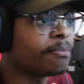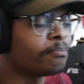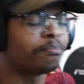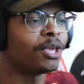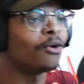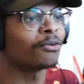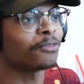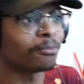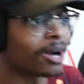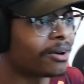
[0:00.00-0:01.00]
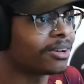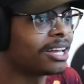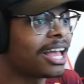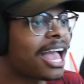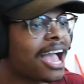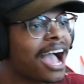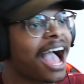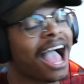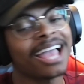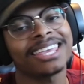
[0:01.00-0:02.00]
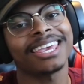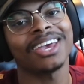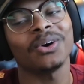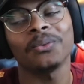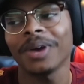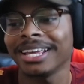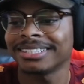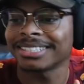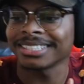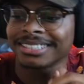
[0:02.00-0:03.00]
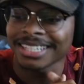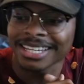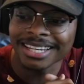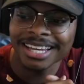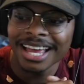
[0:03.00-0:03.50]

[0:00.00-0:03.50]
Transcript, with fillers: Beautiful, bro. I can't wait to see.